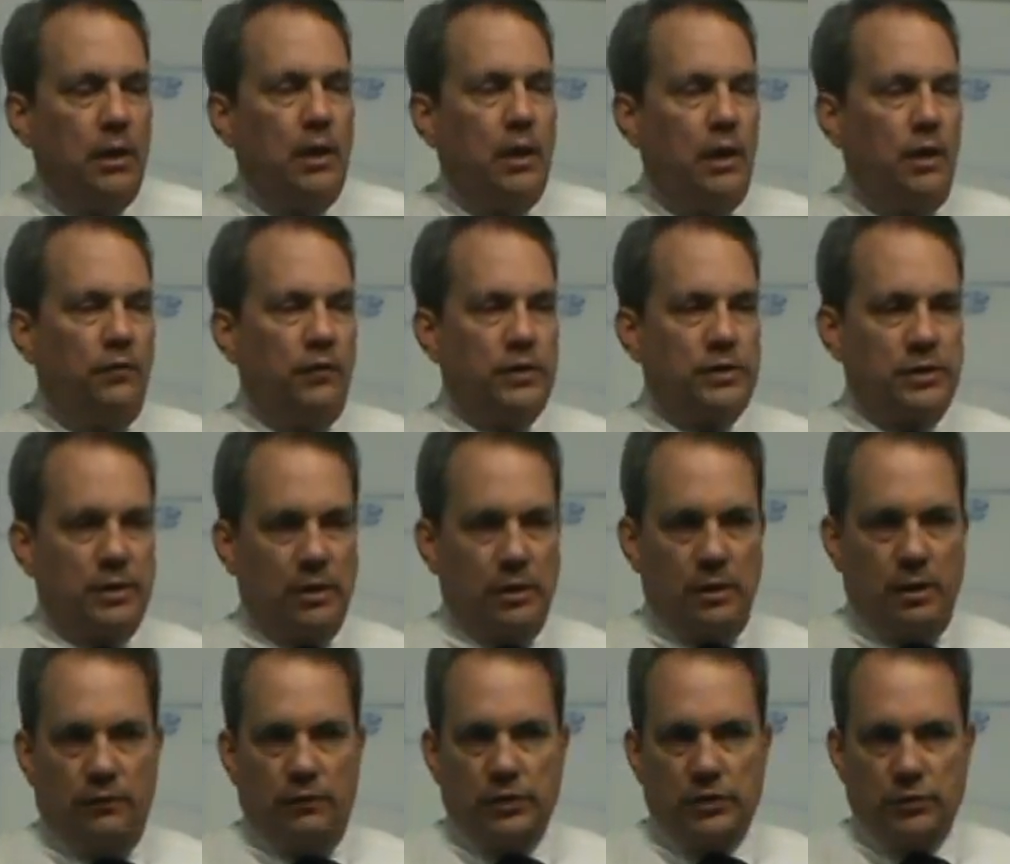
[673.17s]
if it's
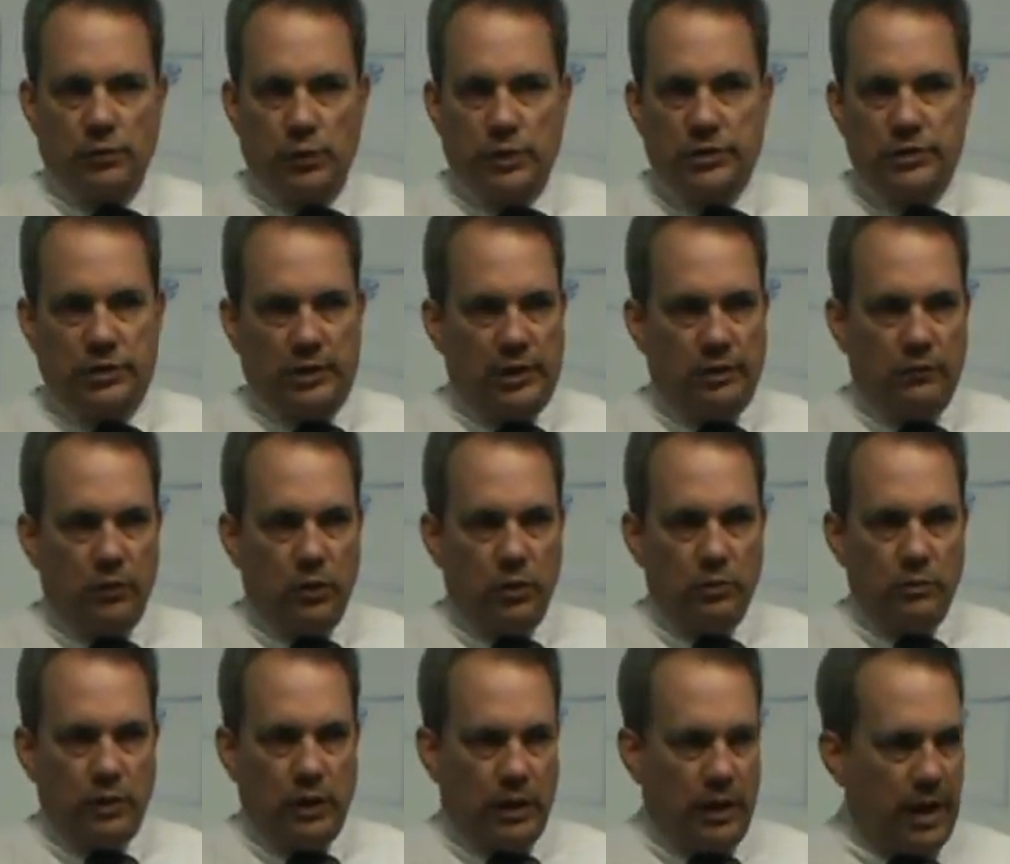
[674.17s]
a receiver,
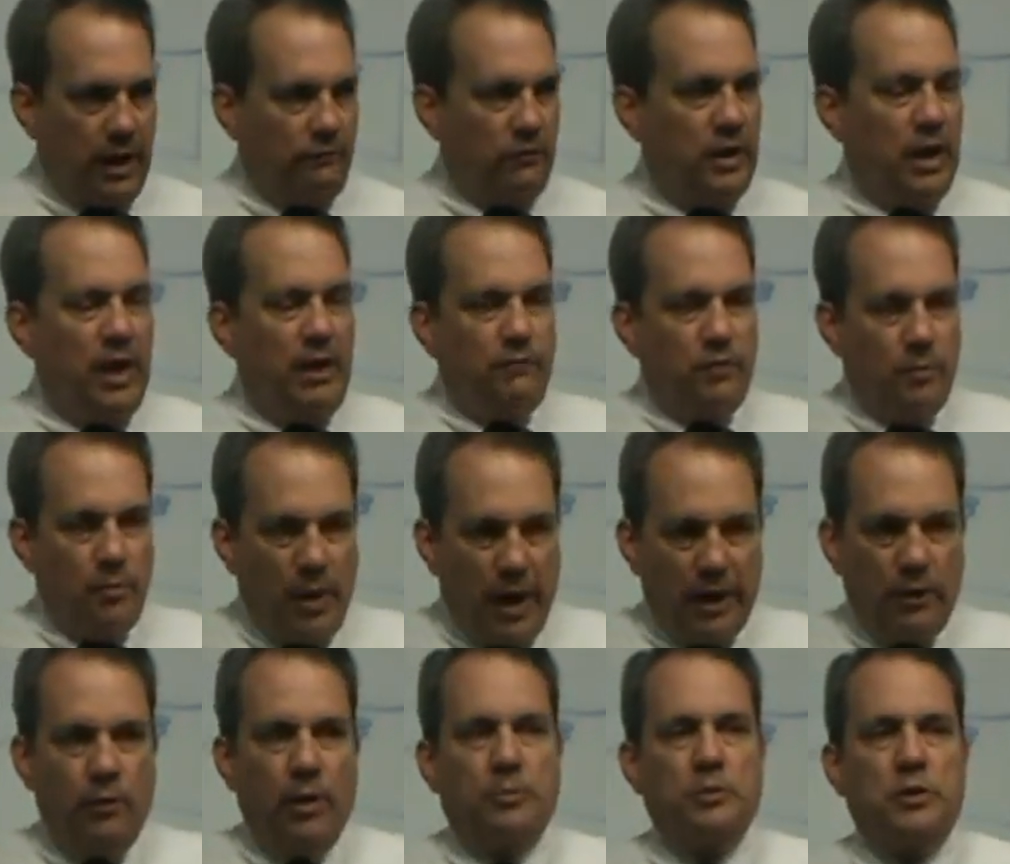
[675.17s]
they'll have to have the
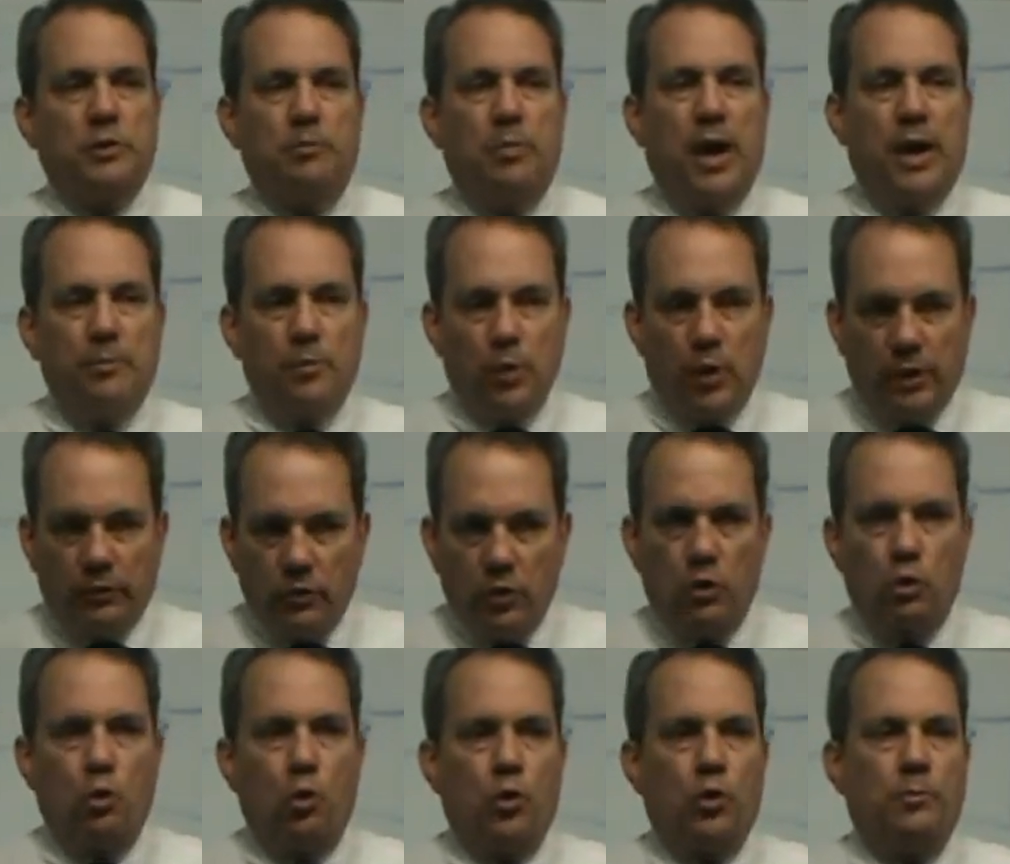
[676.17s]
bankruptcy paper and the
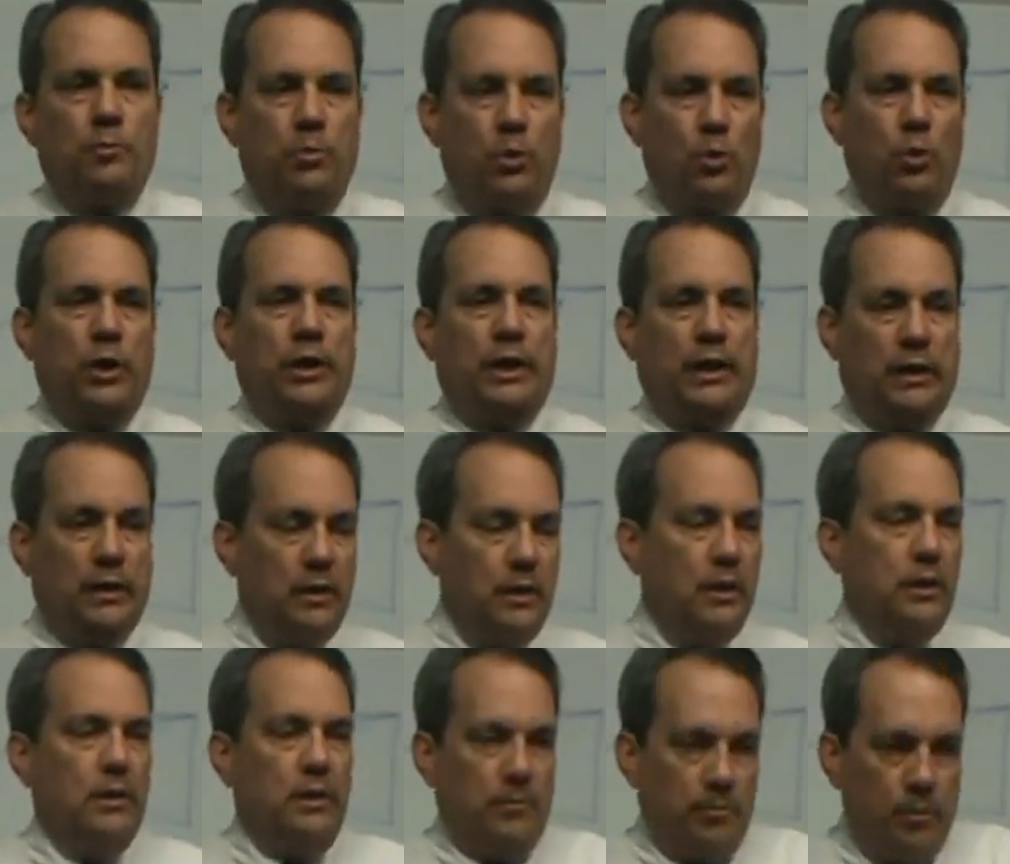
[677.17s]
court appointing
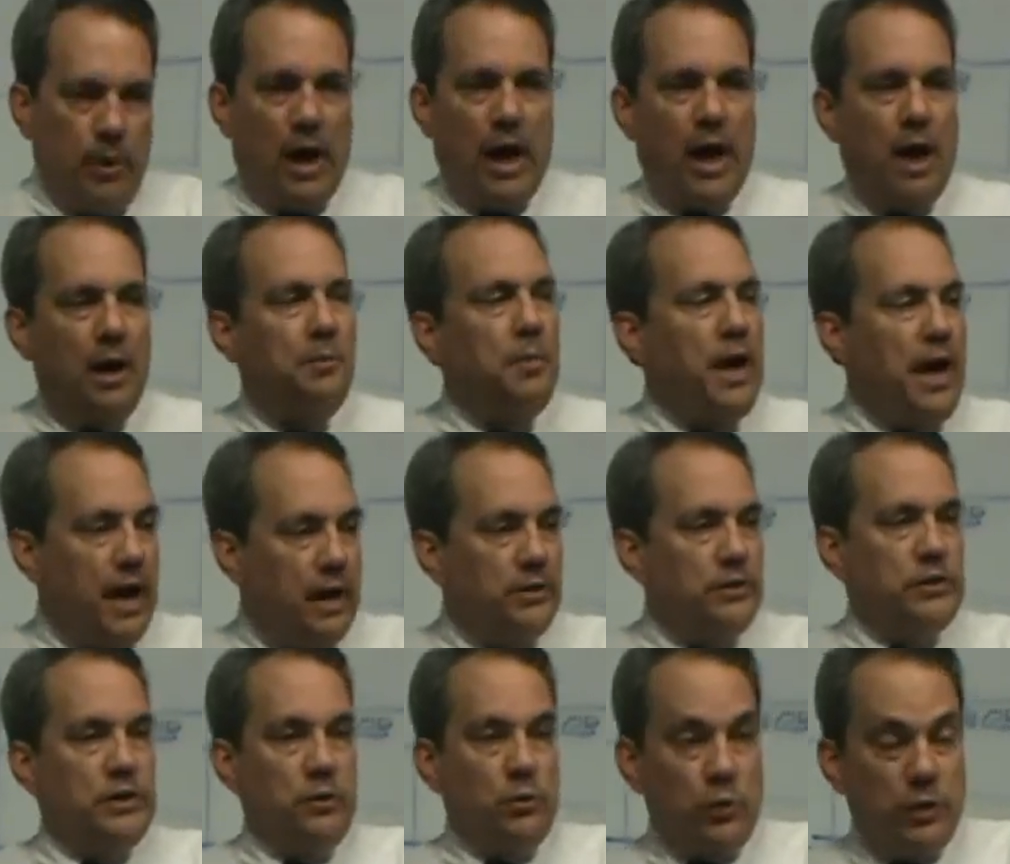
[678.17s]
Bob
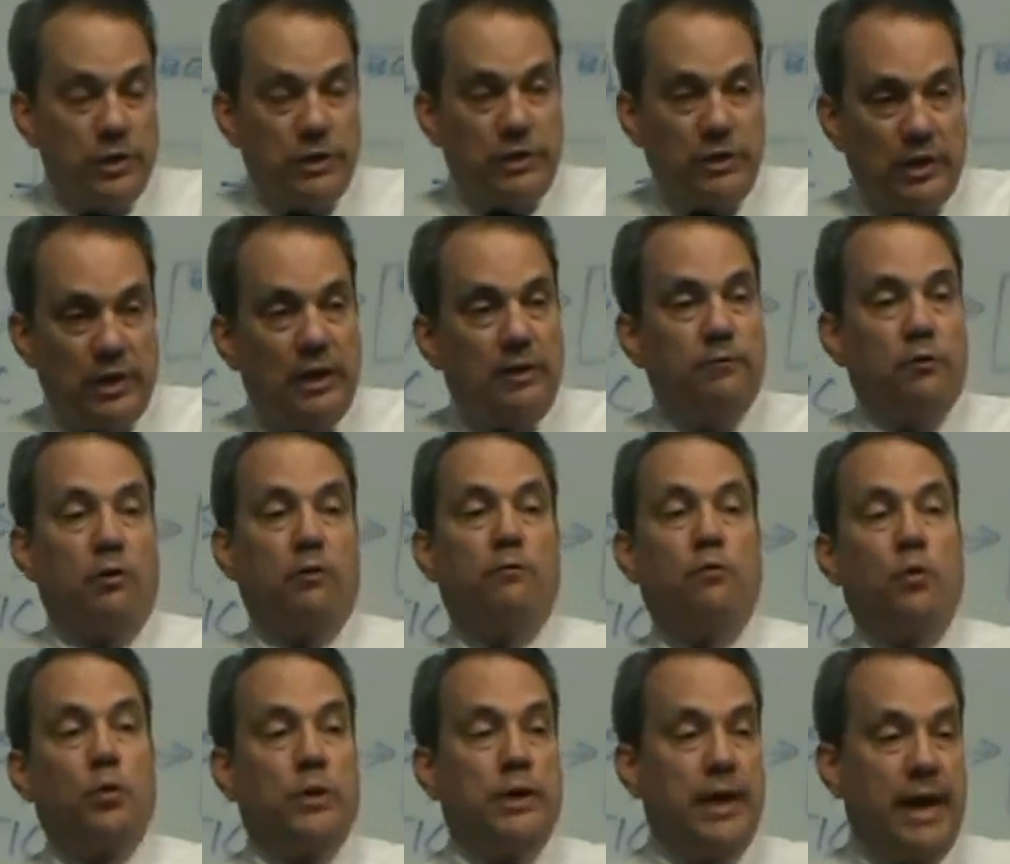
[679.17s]
as the receiver
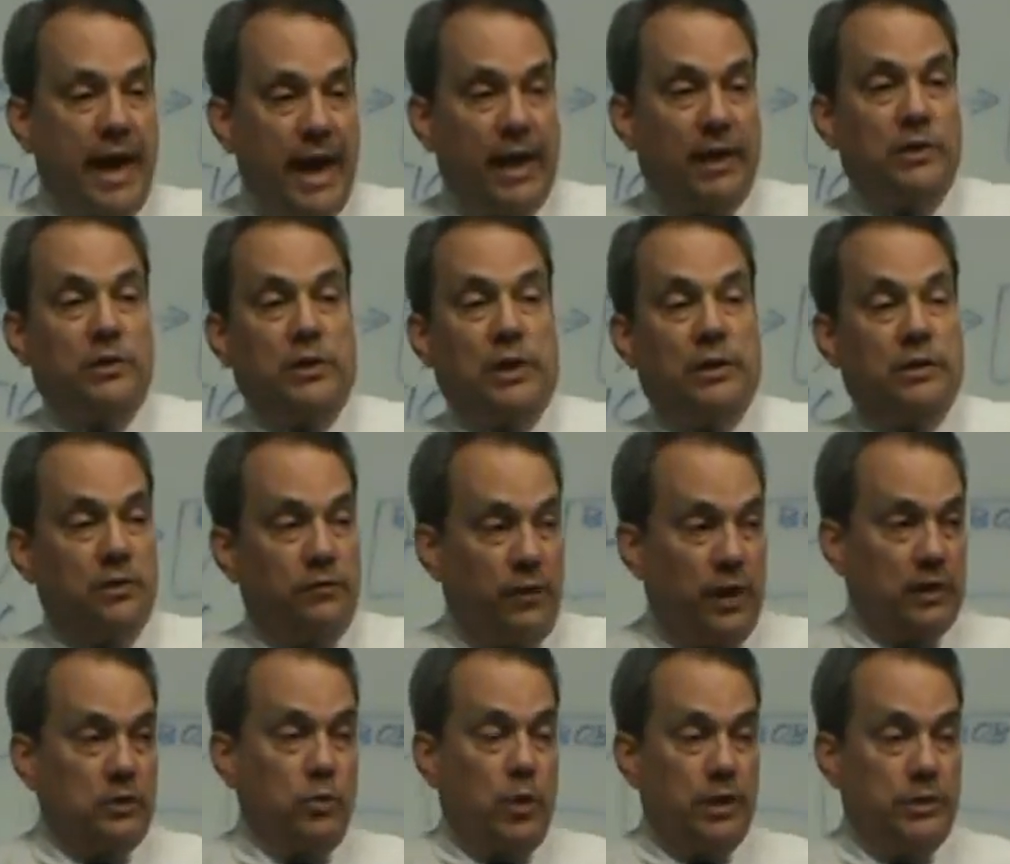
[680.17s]
for the assets of
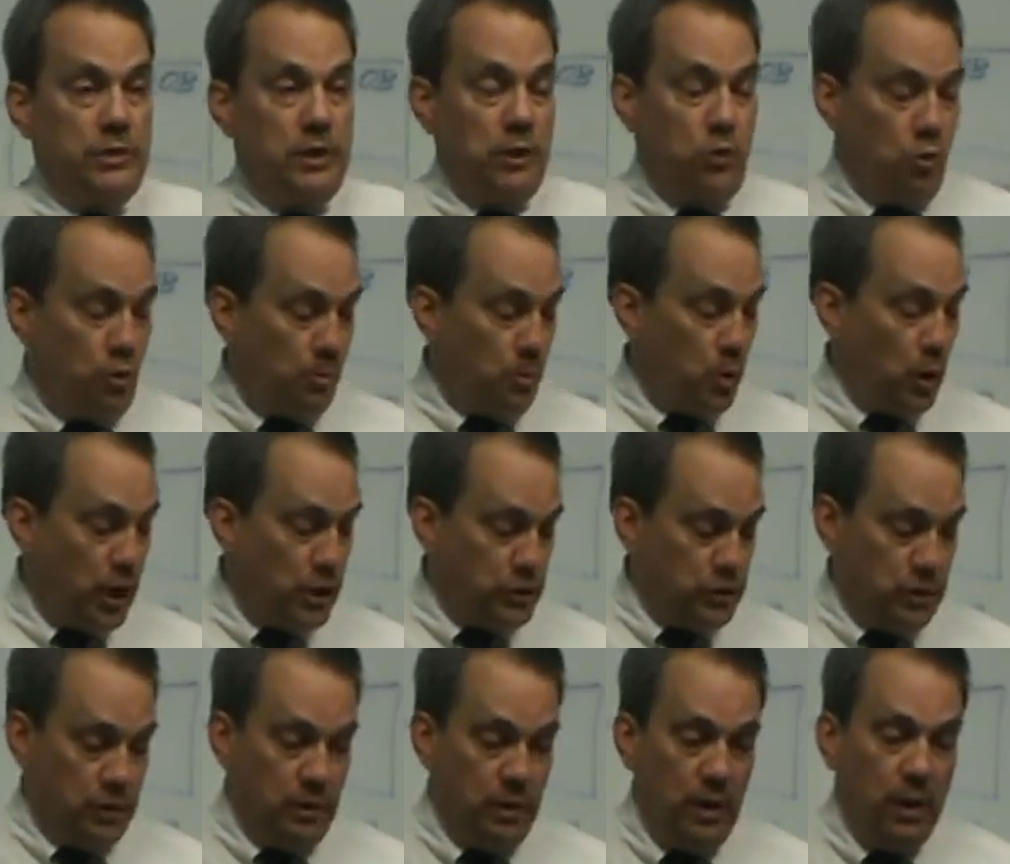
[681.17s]
XYZ
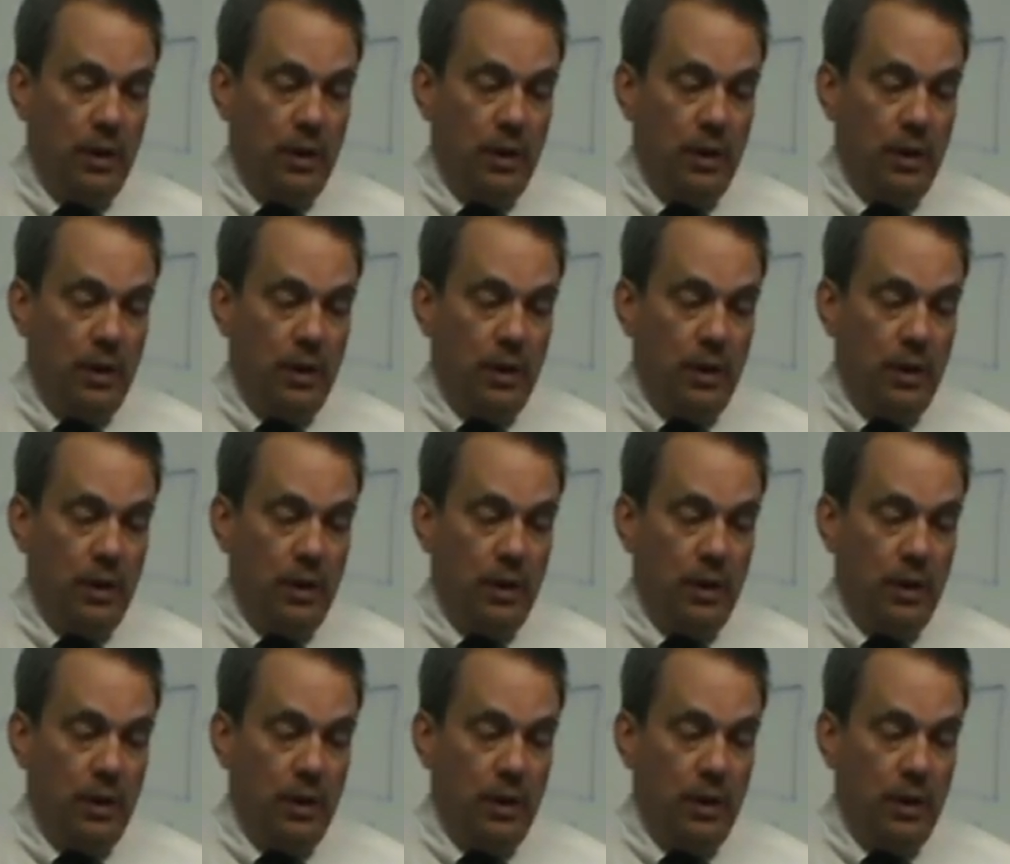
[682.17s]
Corporation.